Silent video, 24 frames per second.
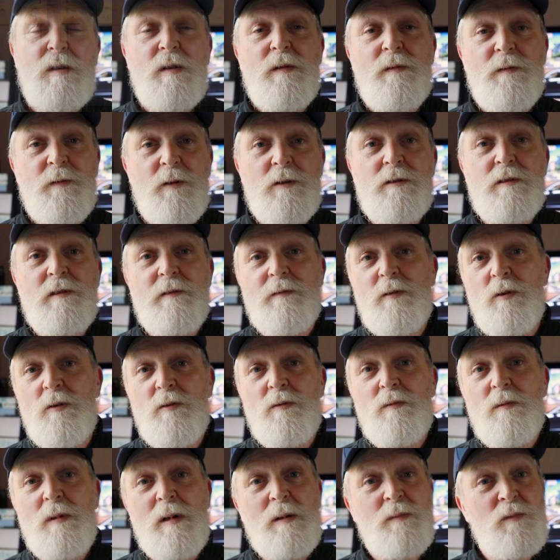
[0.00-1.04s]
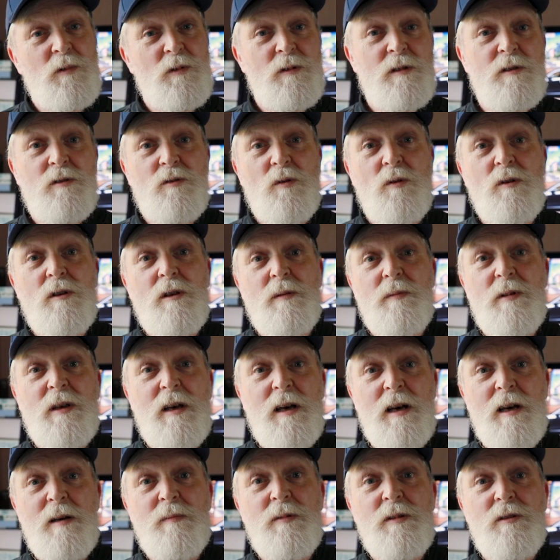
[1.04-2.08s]
First of all, I'm going to talk about
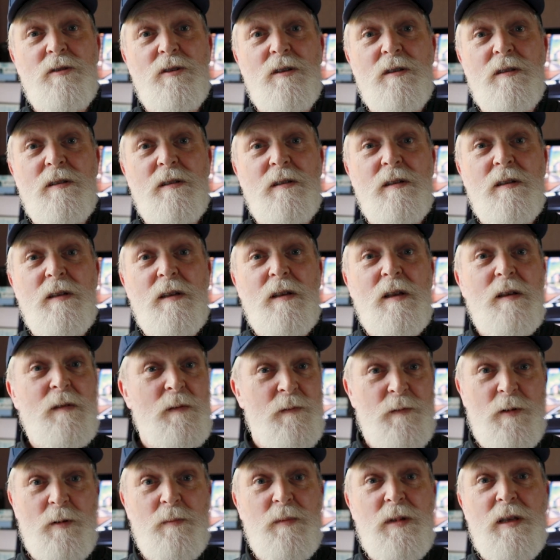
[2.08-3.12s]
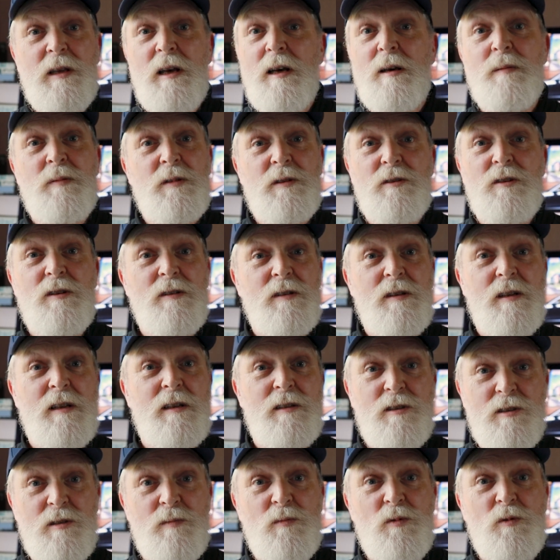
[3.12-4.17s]
aperture. For me, aperture
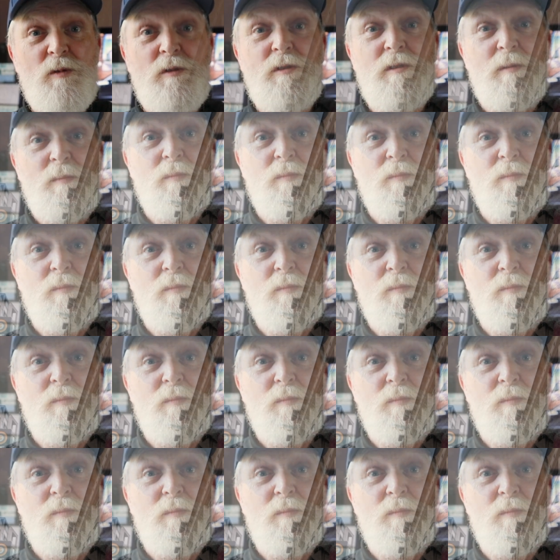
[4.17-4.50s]
is the most